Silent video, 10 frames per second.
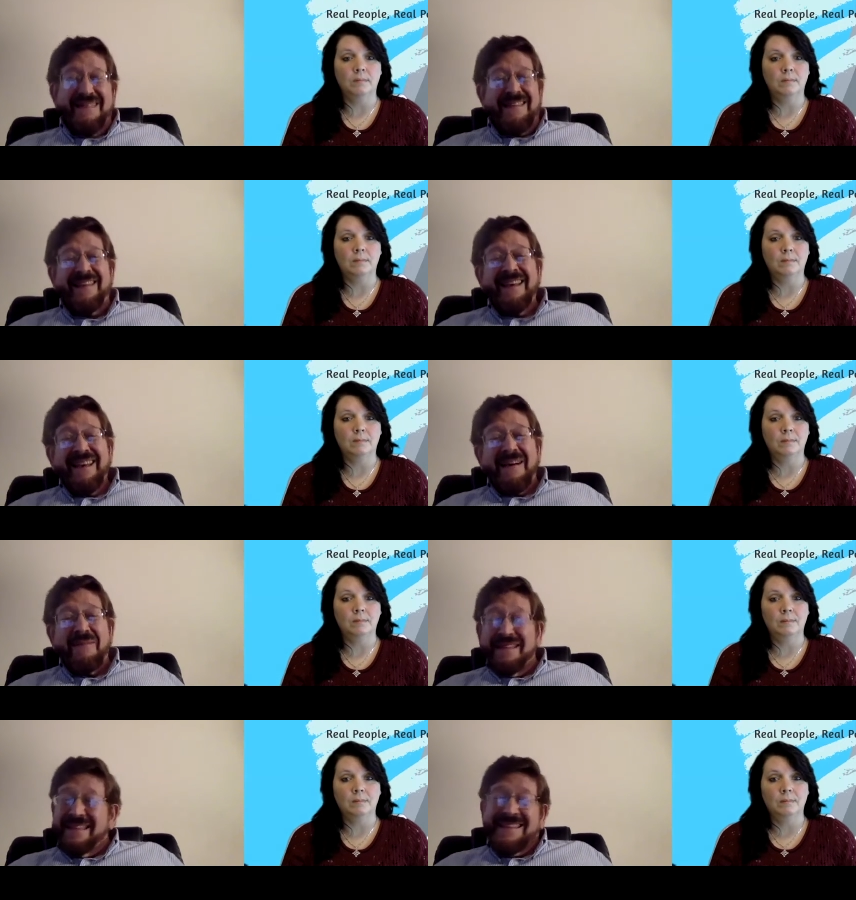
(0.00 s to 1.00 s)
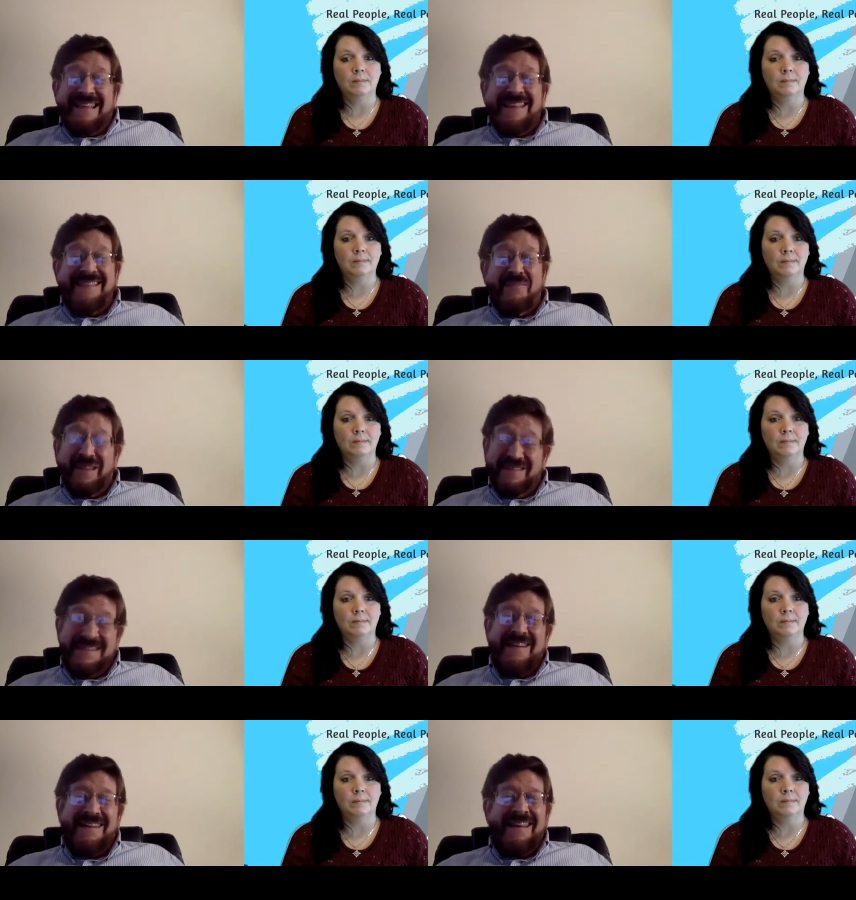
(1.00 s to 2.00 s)
Speaker 1: that, that that to me is
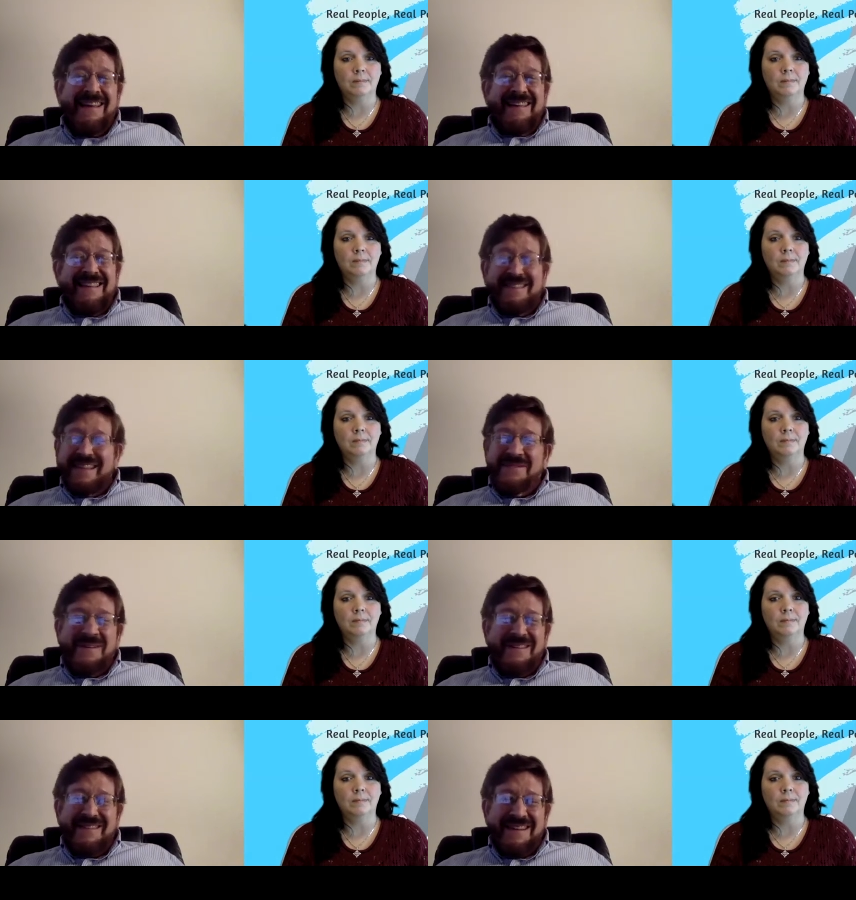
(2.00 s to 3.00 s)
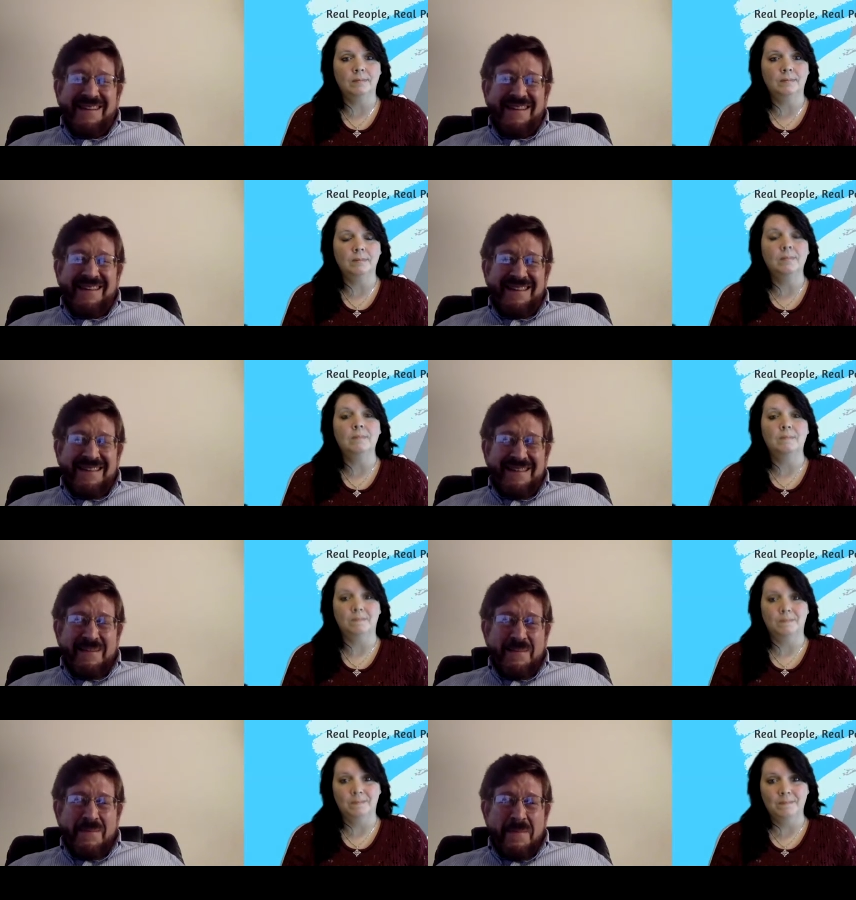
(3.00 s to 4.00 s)
scary. That's that's very scary.
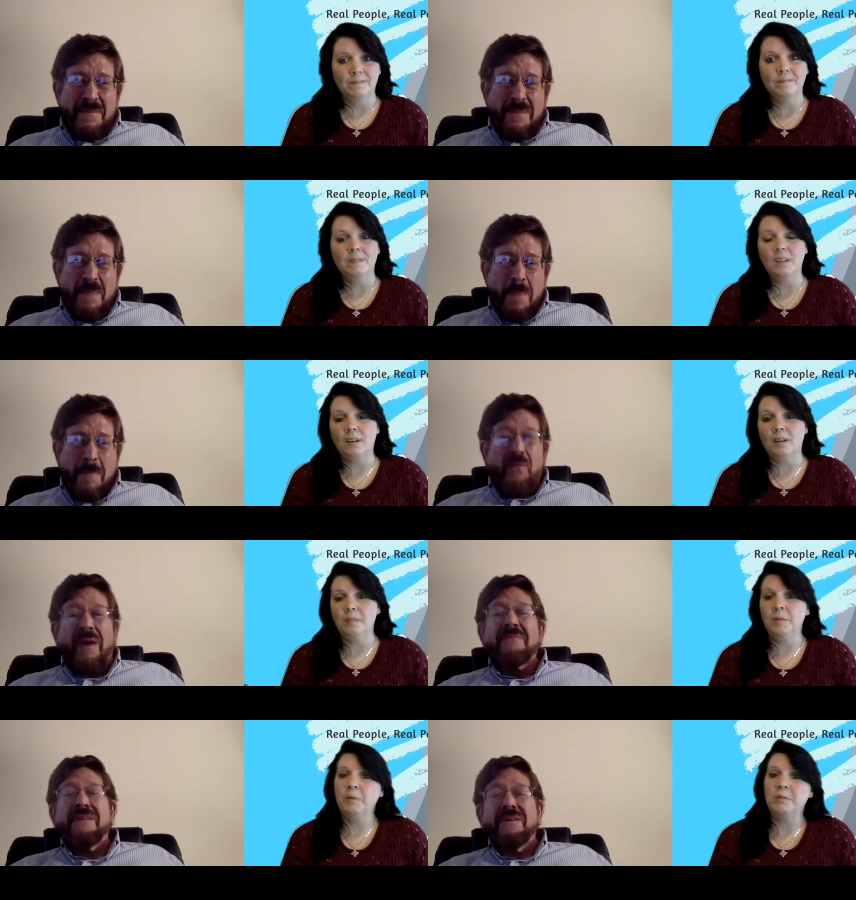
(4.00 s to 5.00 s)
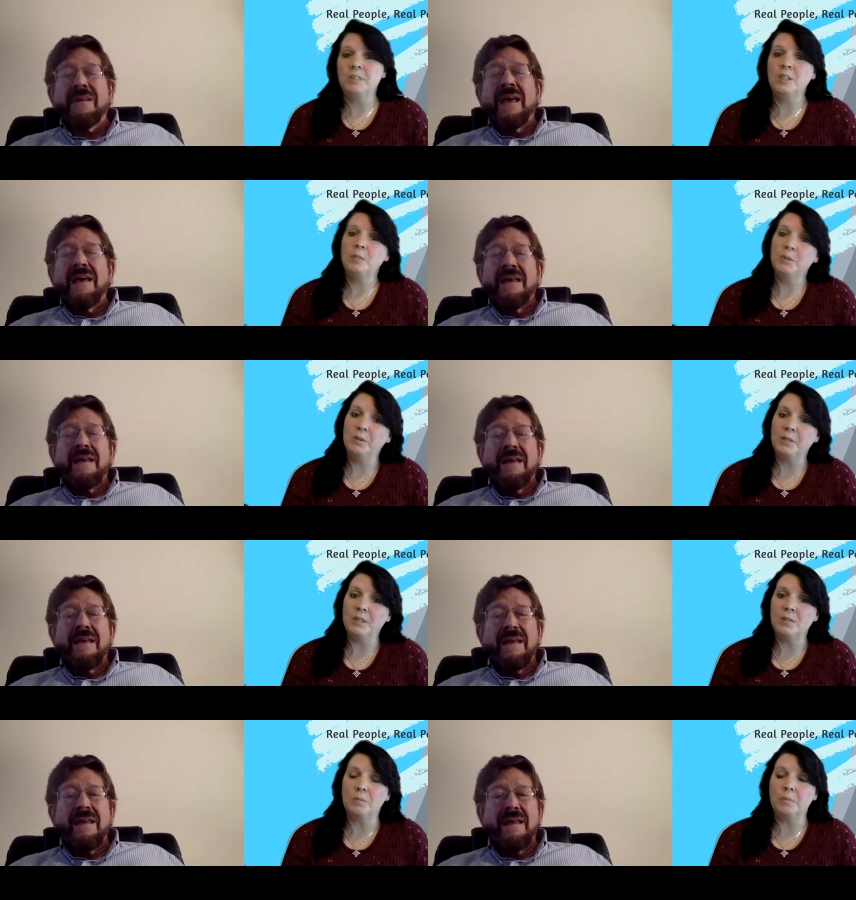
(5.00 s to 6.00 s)
Speaker 2: Yeah, I mean, we seen the
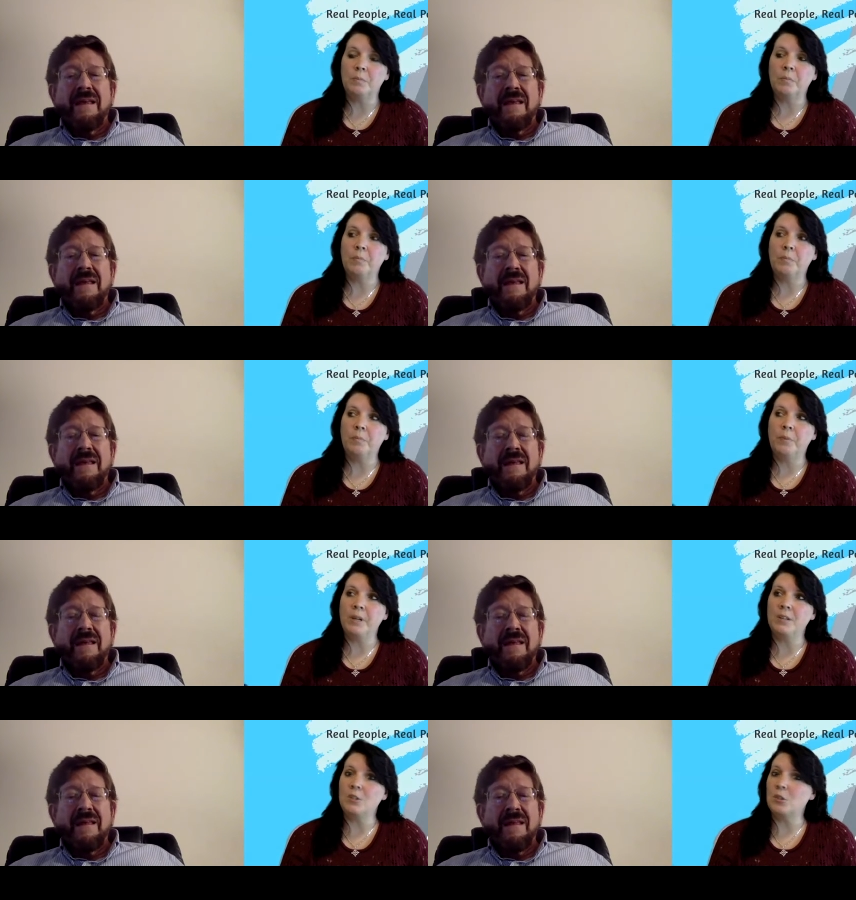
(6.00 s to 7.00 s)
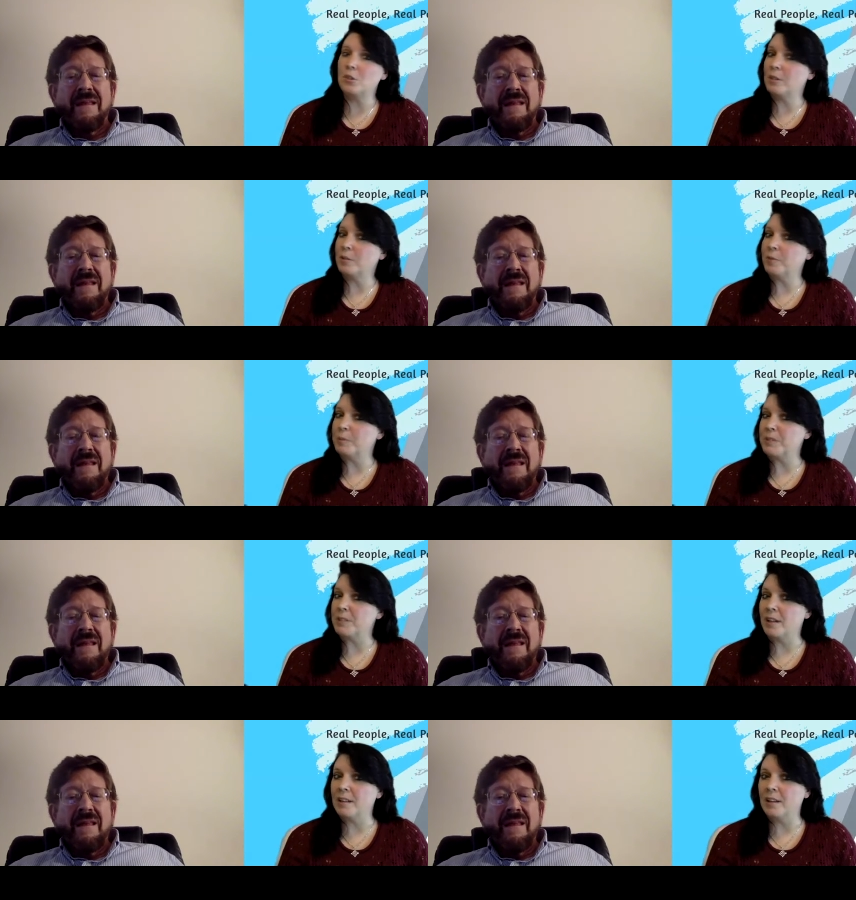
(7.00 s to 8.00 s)
movies, but it's usually the flip
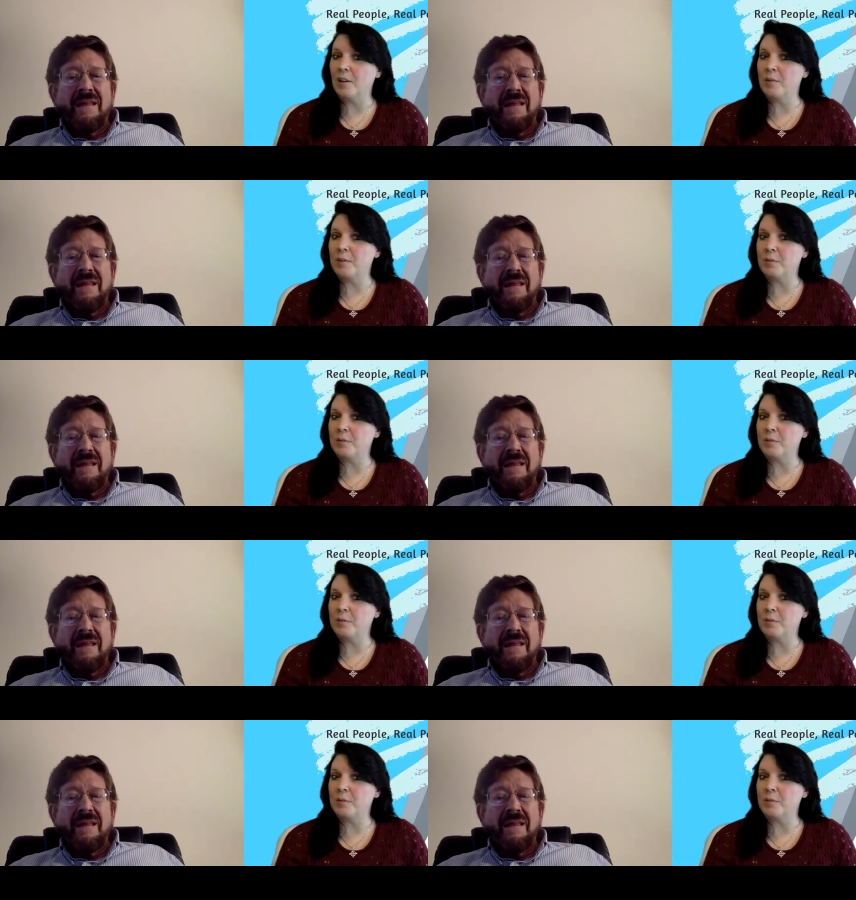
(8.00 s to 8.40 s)
side. They go into